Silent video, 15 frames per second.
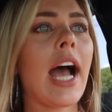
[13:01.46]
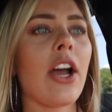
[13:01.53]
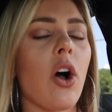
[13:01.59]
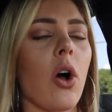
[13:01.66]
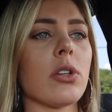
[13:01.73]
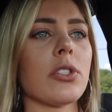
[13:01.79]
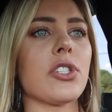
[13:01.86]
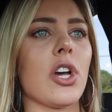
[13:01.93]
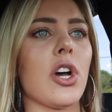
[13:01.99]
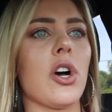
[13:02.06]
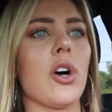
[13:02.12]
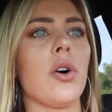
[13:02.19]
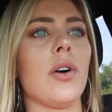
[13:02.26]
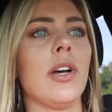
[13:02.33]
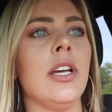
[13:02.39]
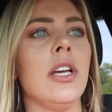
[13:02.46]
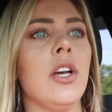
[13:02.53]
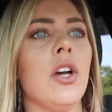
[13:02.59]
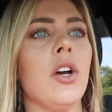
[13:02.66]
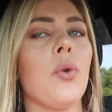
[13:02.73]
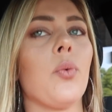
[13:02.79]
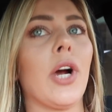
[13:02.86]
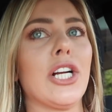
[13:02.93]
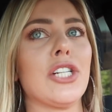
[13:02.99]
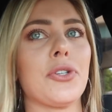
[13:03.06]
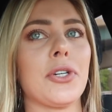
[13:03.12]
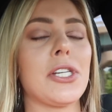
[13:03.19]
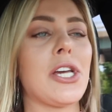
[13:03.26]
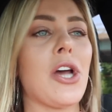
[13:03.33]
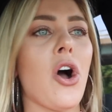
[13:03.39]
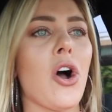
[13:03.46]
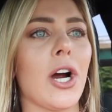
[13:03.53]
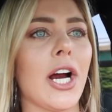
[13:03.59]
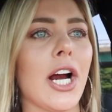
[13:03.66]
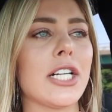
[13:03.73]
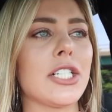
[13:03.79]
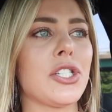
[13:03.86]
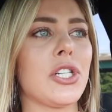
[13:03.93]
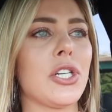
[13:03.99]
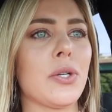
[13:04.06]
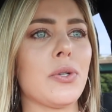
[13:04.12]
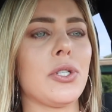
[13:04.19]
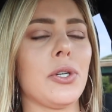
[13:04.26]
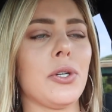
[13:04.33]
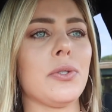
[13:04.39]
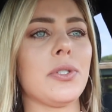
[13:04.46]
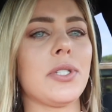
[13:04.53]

I also worked really hard to do